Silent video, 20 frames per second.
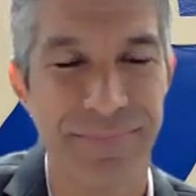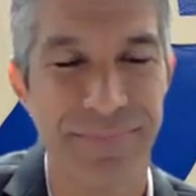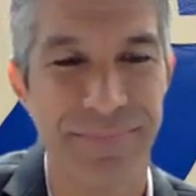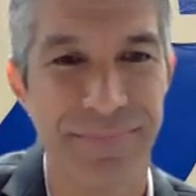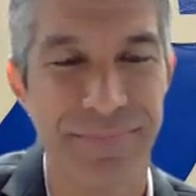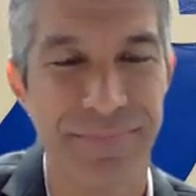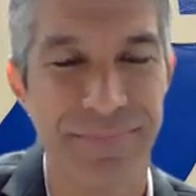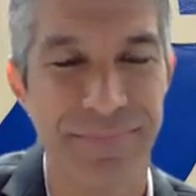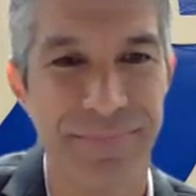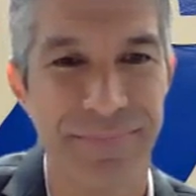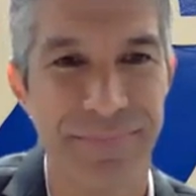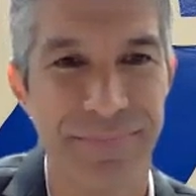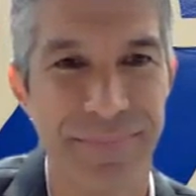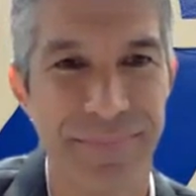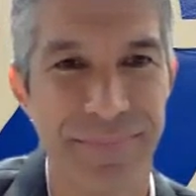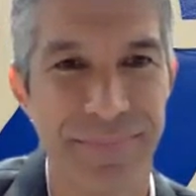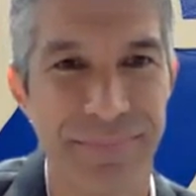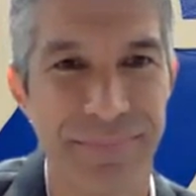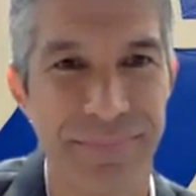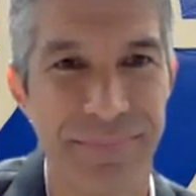
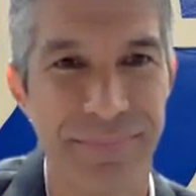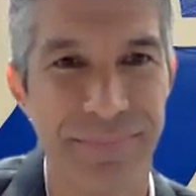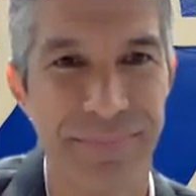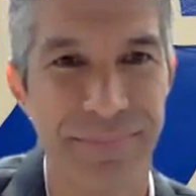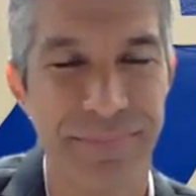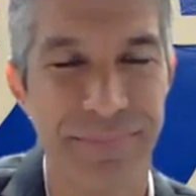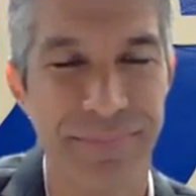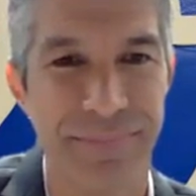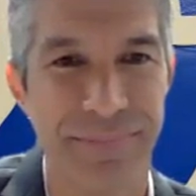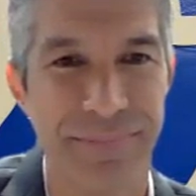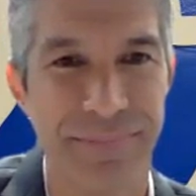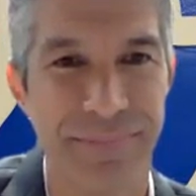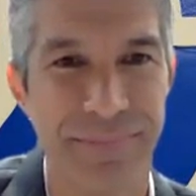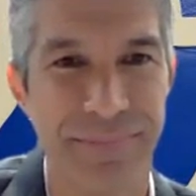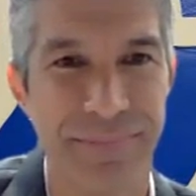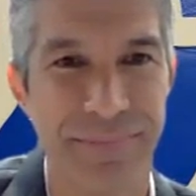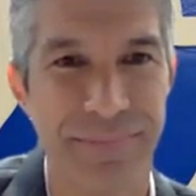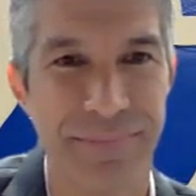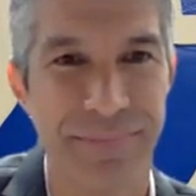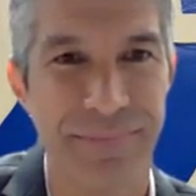
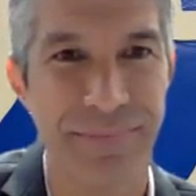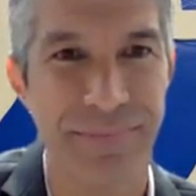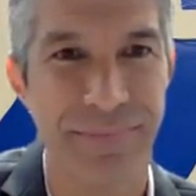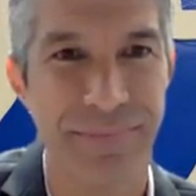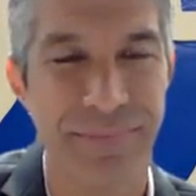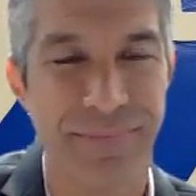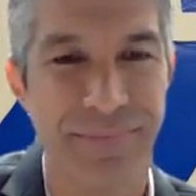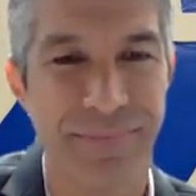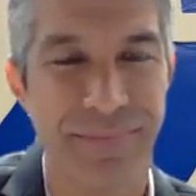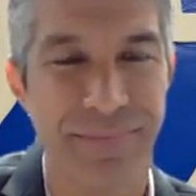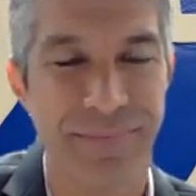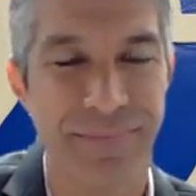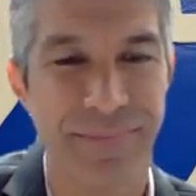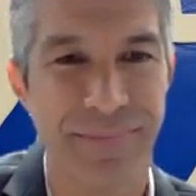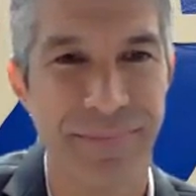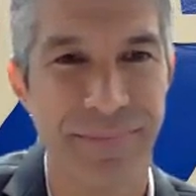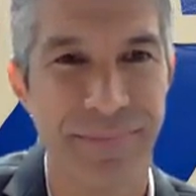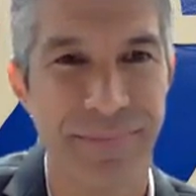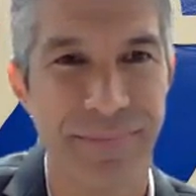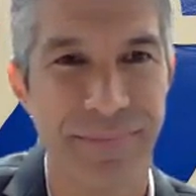
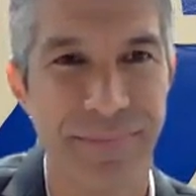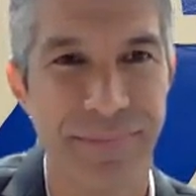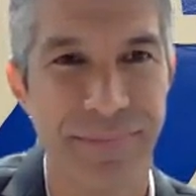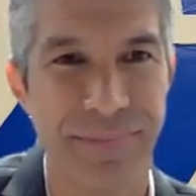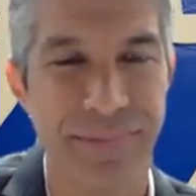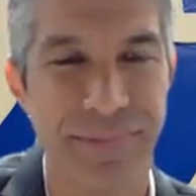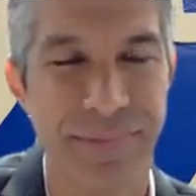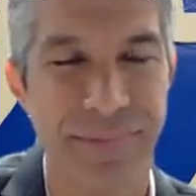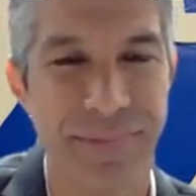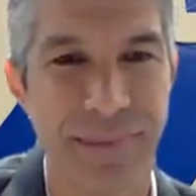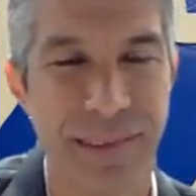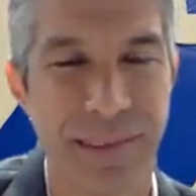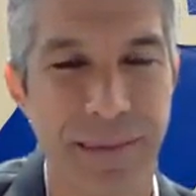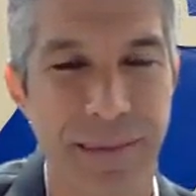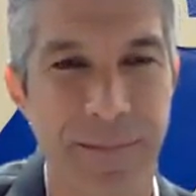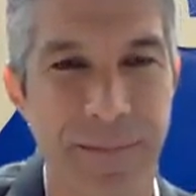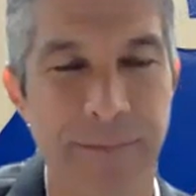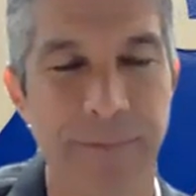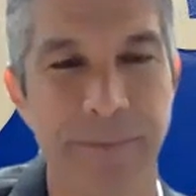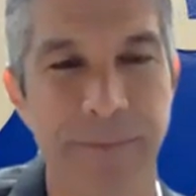
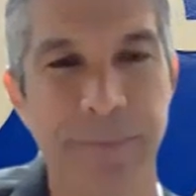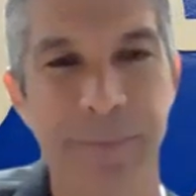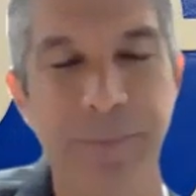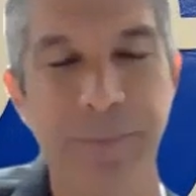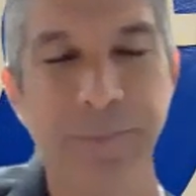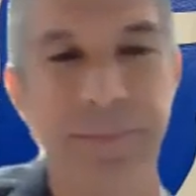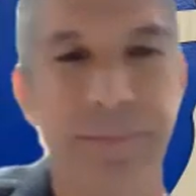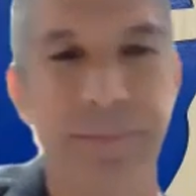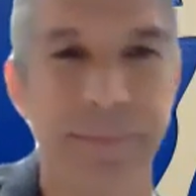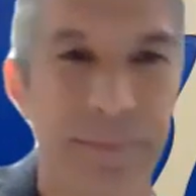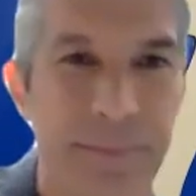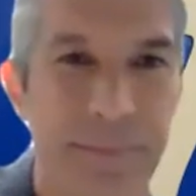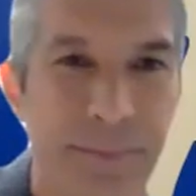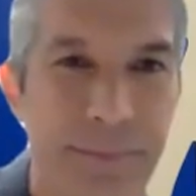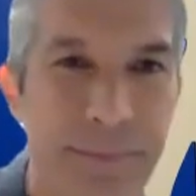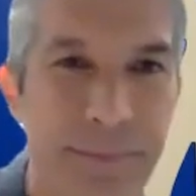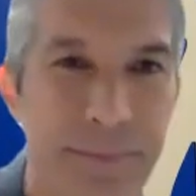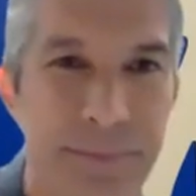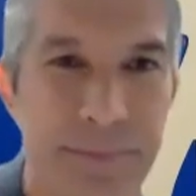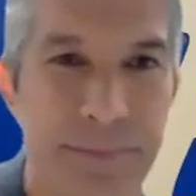
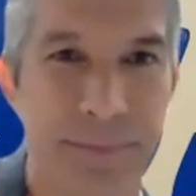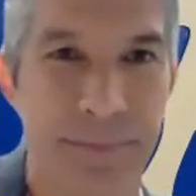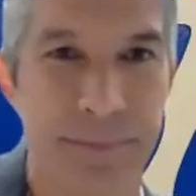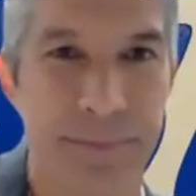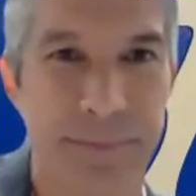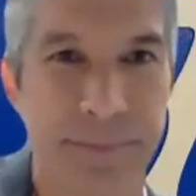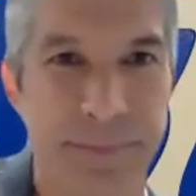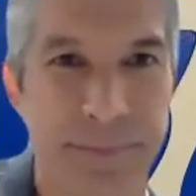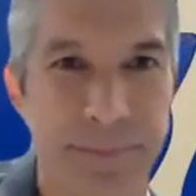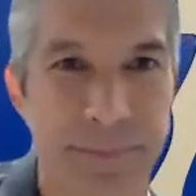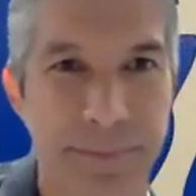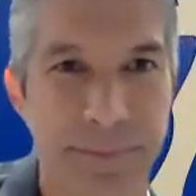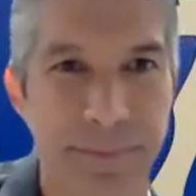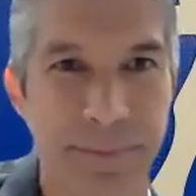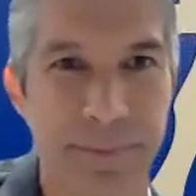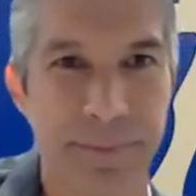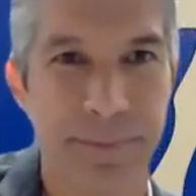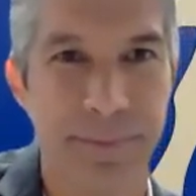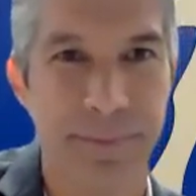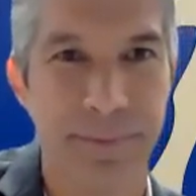
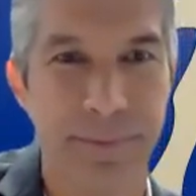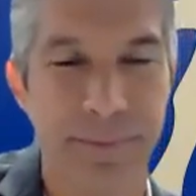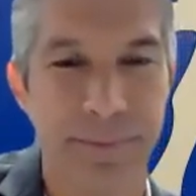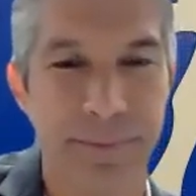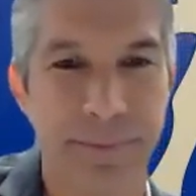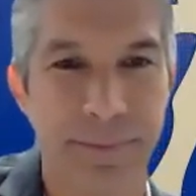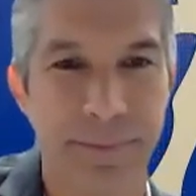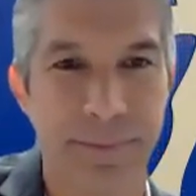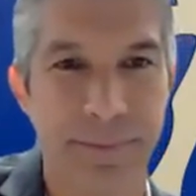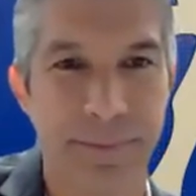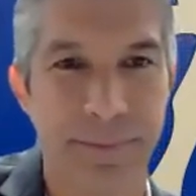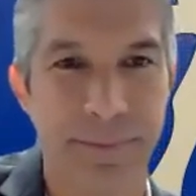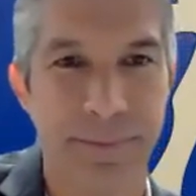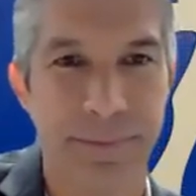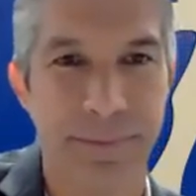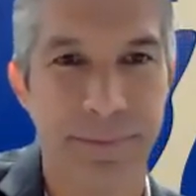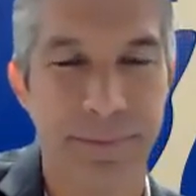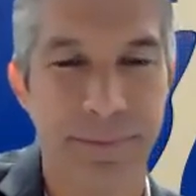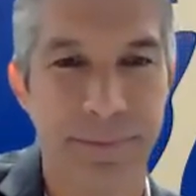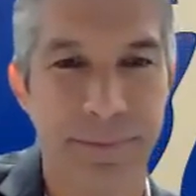
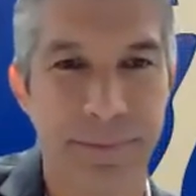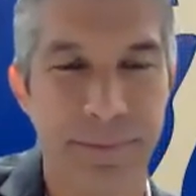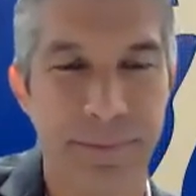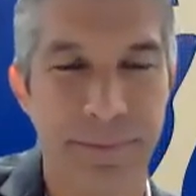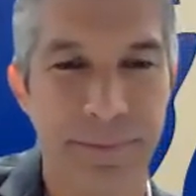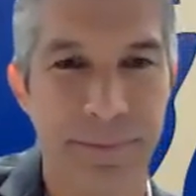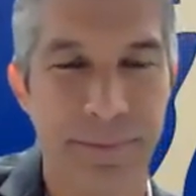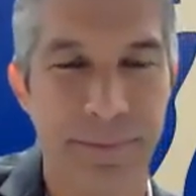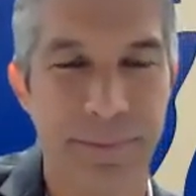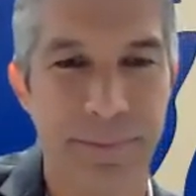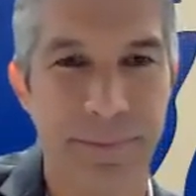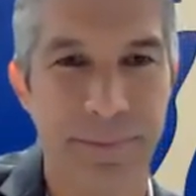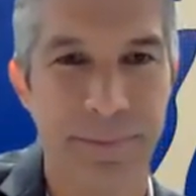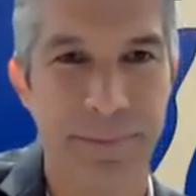This person isn't speaking.